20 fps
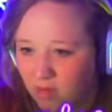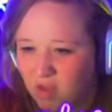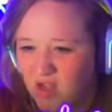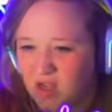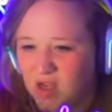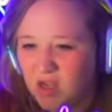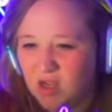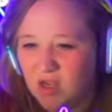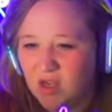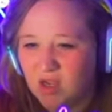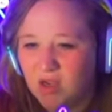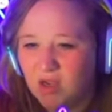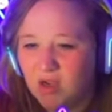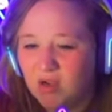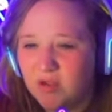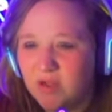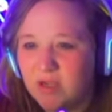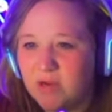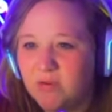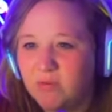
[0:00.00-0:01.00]

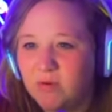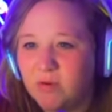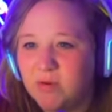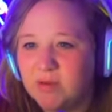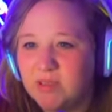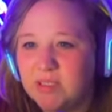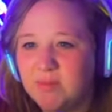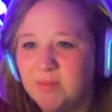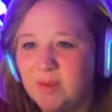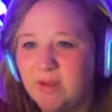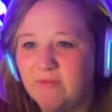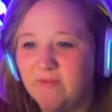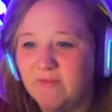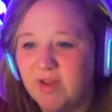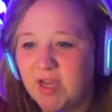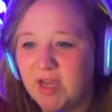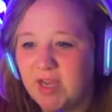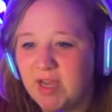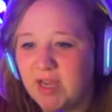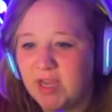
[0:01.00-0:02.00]
Oh, that ruins my
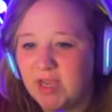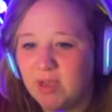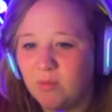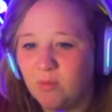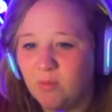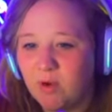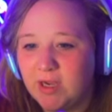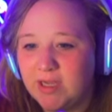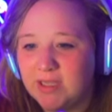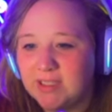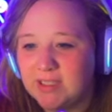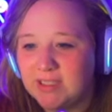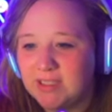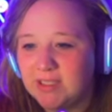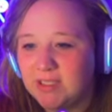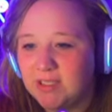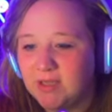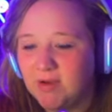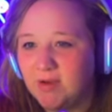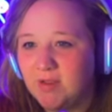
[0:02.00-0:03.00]
vibe. Why does
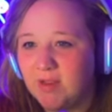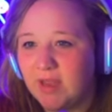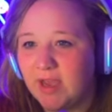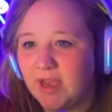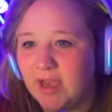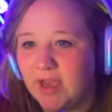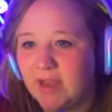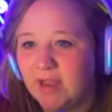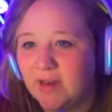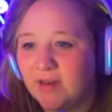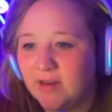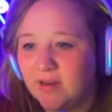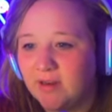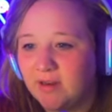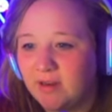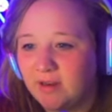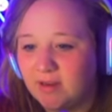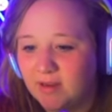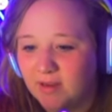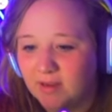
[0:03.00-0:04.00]
it do that?
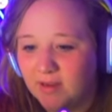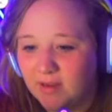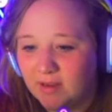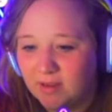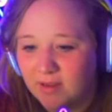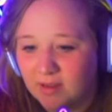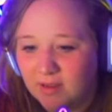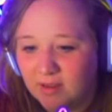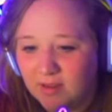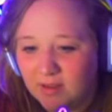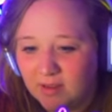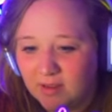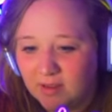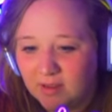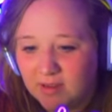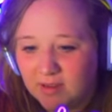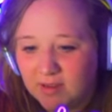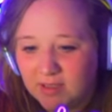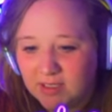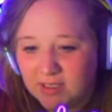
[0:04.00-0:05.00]

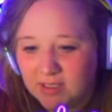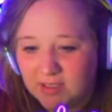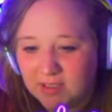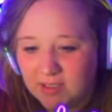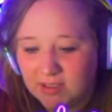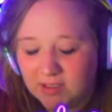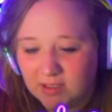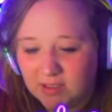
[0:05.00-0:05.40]
That doesn't